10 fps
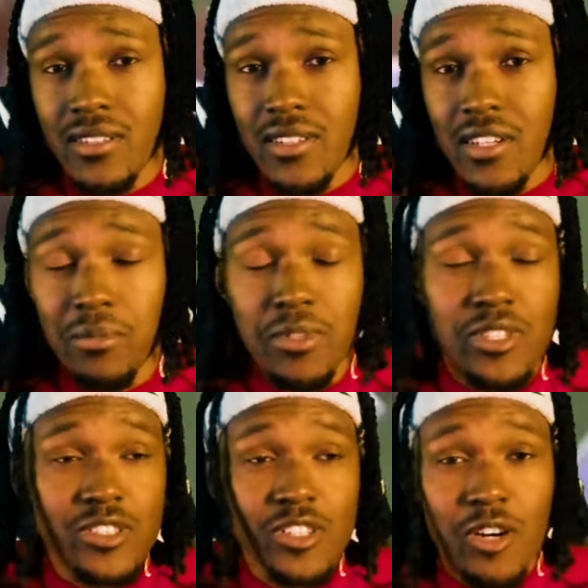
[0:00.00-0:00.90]
a couple
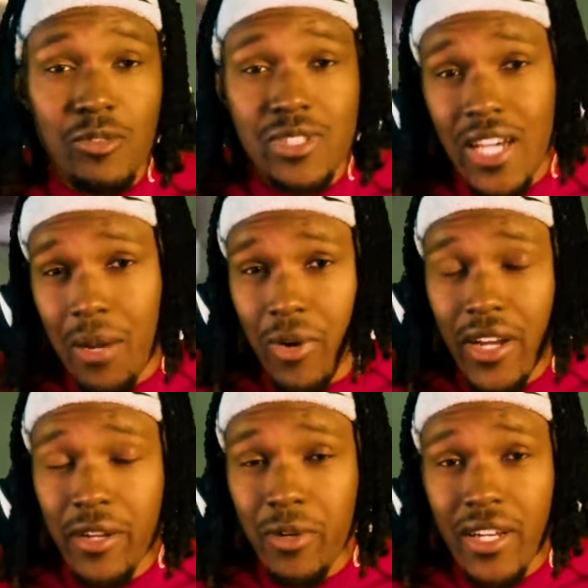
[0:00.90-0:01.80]
years ago when Tom
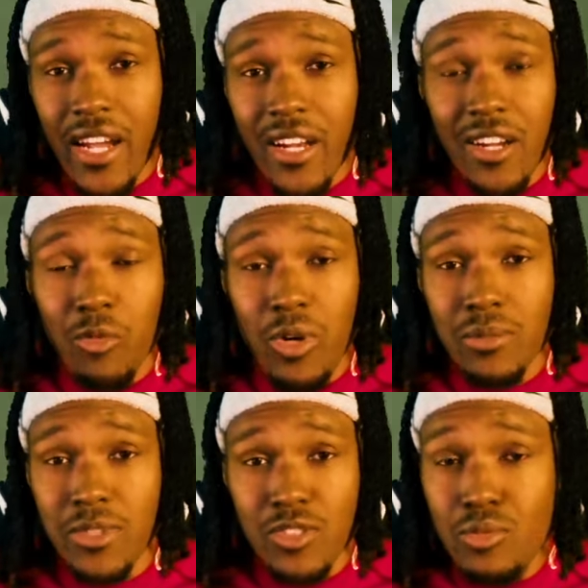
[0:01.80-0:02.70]
Brady went down there and won
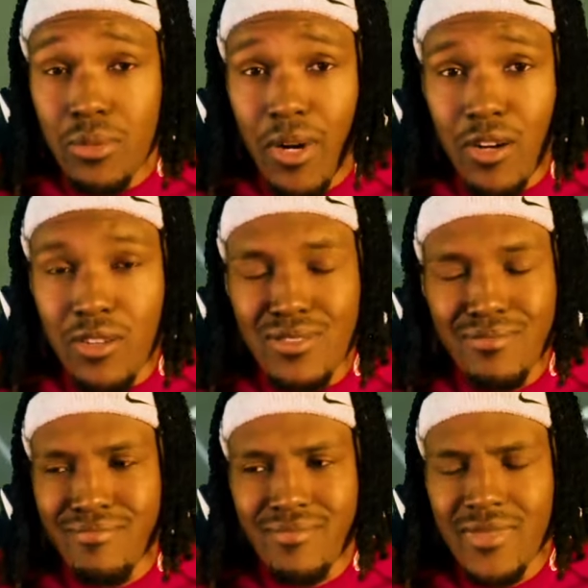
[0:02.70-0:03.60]
him a Super Bowl.
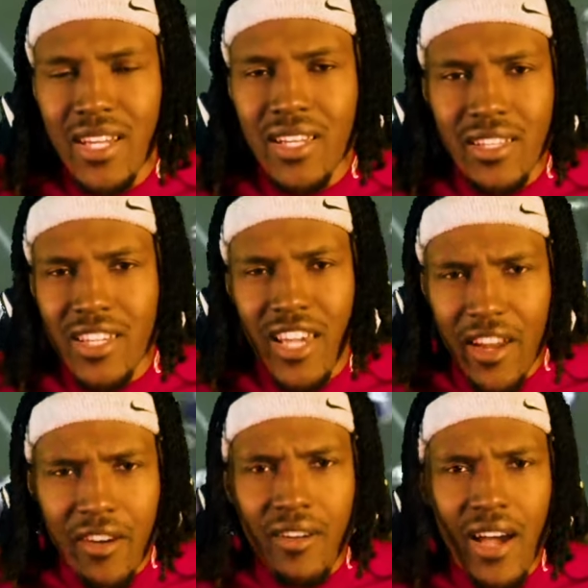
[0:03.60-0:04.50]
They didn't
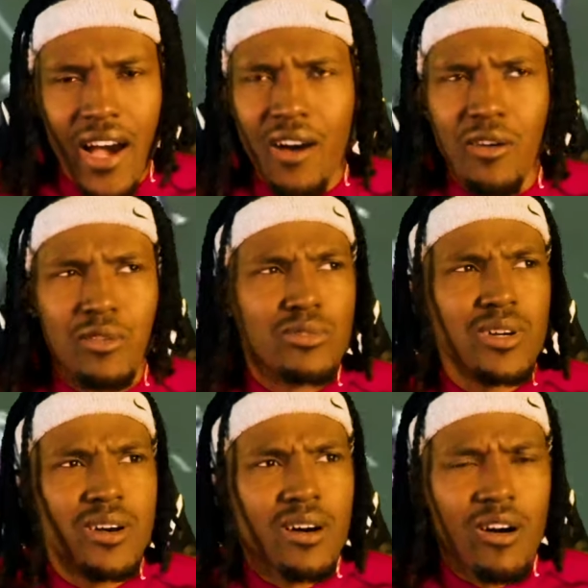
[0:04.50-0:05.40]
care how
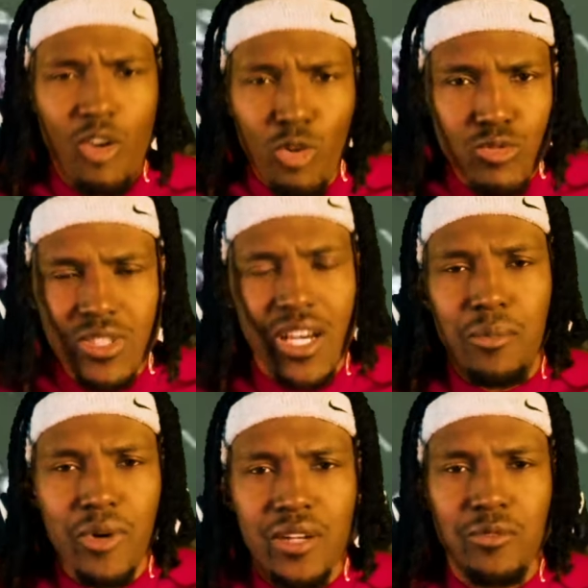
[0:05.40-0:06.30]
old Tom
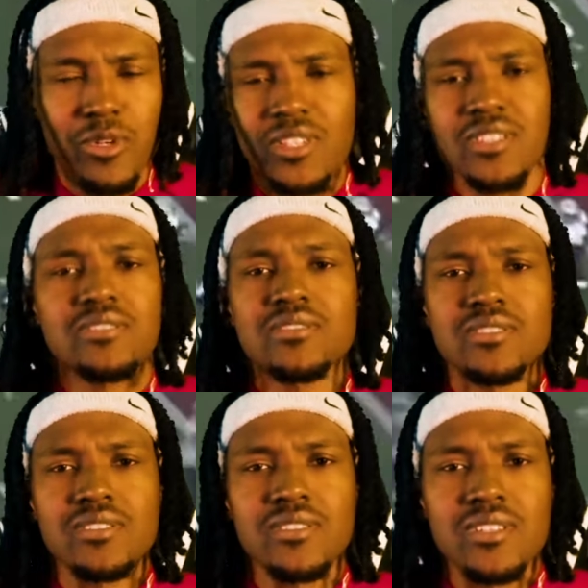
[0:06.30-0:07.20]
Brady was.
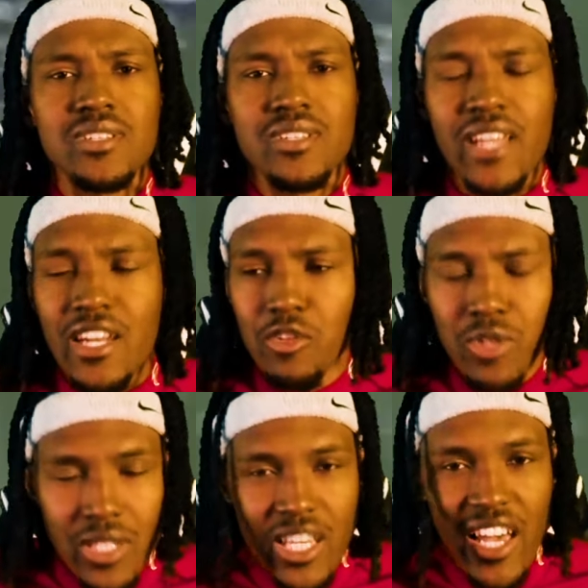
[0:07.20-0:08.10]
They knew
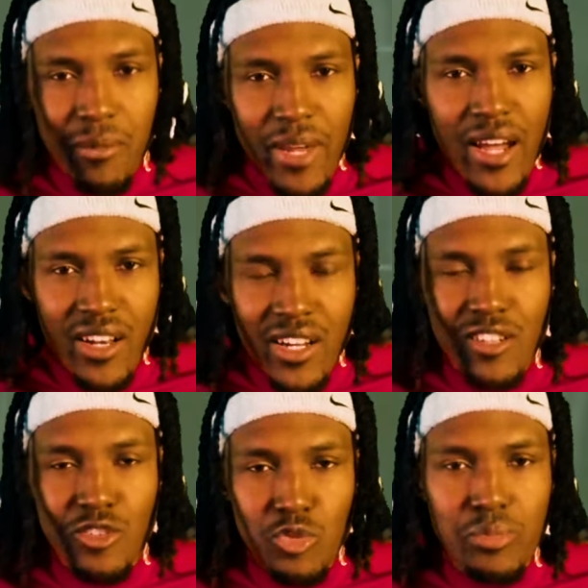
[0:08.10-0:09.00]
he came down there
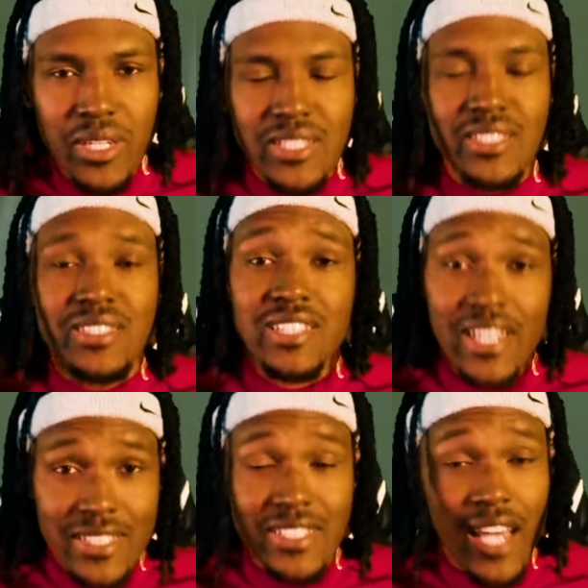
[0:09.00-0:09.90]
to do business, and
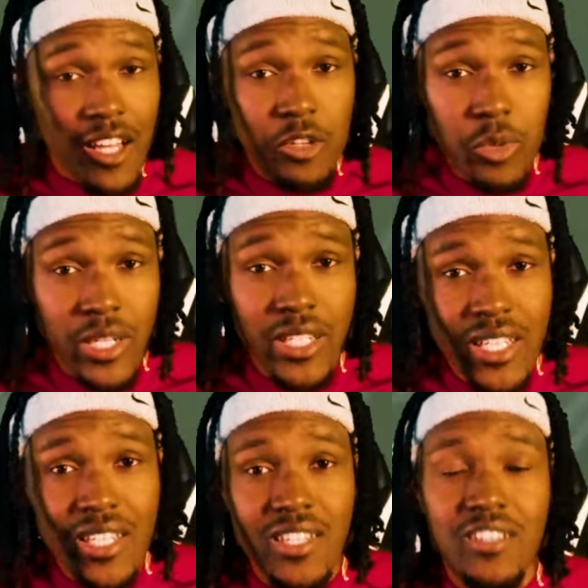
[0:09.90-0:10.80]
that's exactly what he
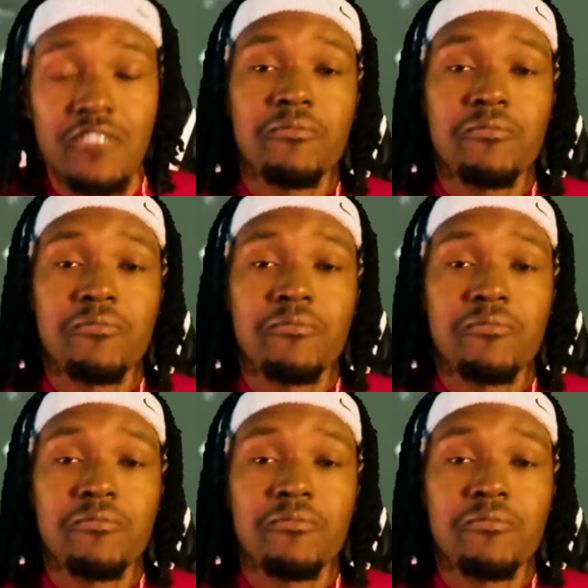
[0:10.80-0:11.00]
did.